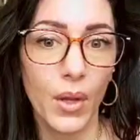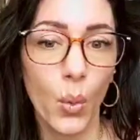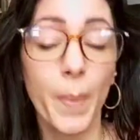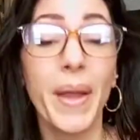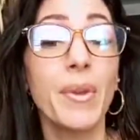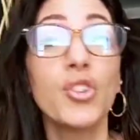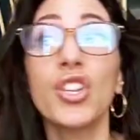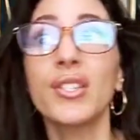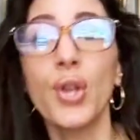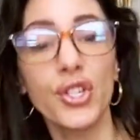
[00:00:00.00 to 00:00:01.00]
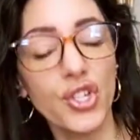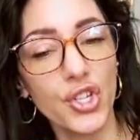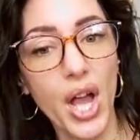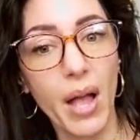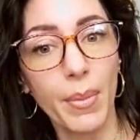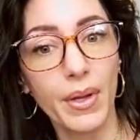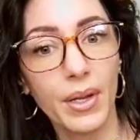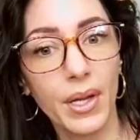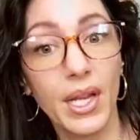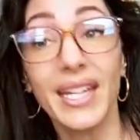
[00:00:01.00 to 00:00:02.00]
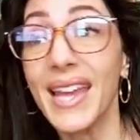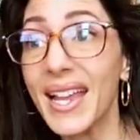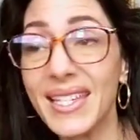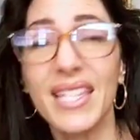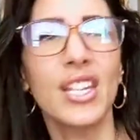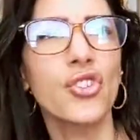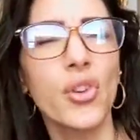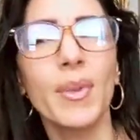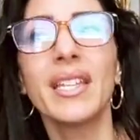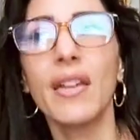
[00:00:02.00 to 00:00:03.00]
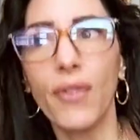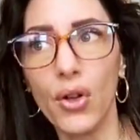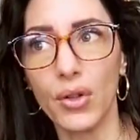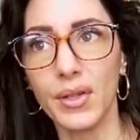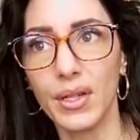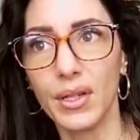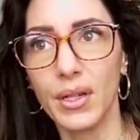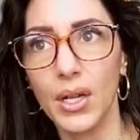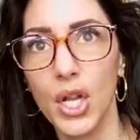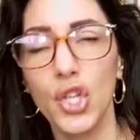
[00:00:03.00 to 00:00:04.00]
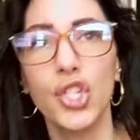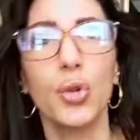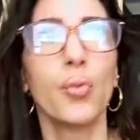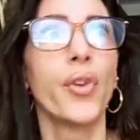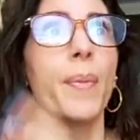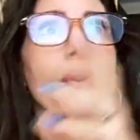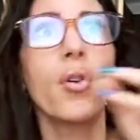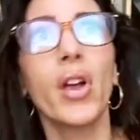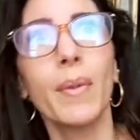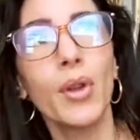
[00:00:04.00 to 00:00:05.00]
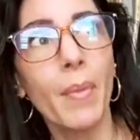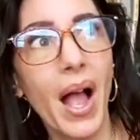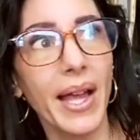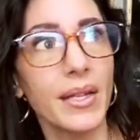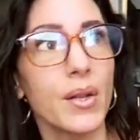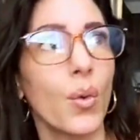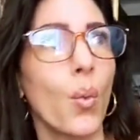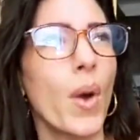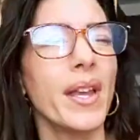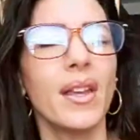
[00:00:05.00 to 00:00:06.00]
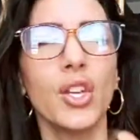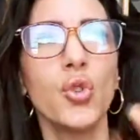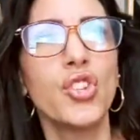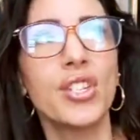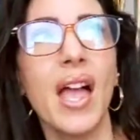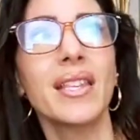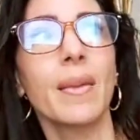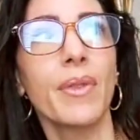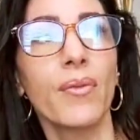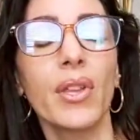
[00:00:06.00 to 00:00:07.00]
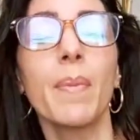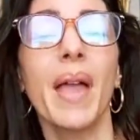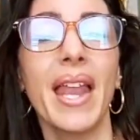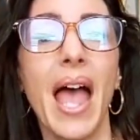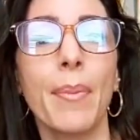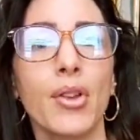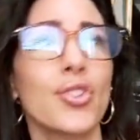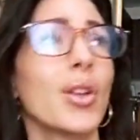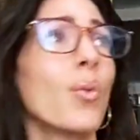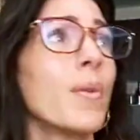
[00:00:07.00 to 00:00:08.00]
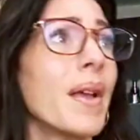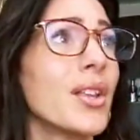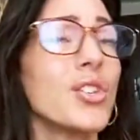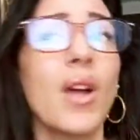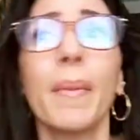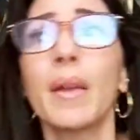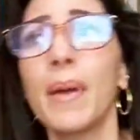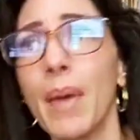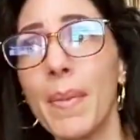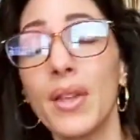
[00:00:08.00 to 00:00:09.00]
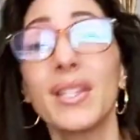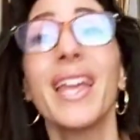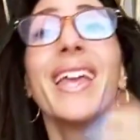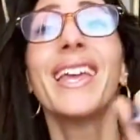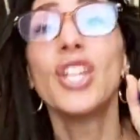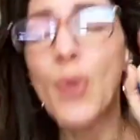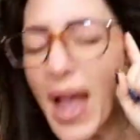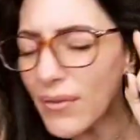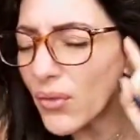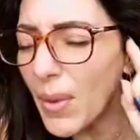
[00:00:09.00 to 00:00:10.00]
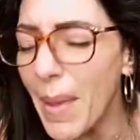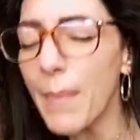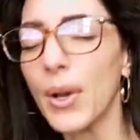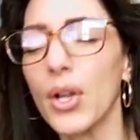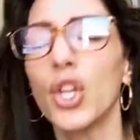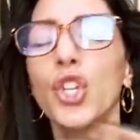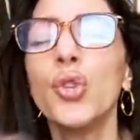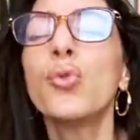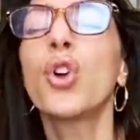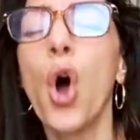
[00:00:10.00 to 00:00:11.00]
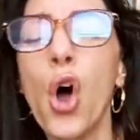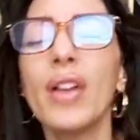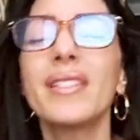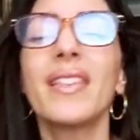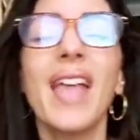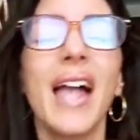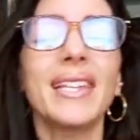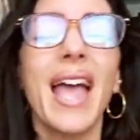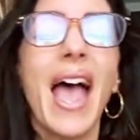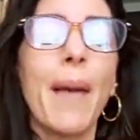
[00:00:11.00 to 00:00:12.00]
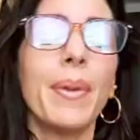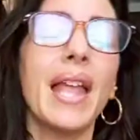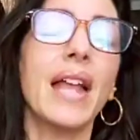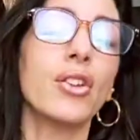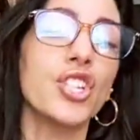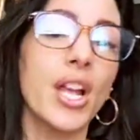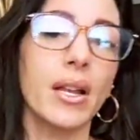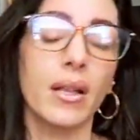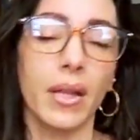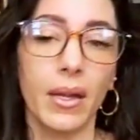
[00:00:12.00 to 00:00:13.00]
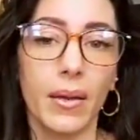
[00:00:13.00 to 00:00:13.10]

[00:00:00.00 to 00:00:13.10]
where maybe you just lost your job, yes, it's extremely difficult to reprogram your mind when you just had something really bad happen, because you're like, what am I going to do? How am I going to pay my bills? You have to remember, you caused that to happen energetically.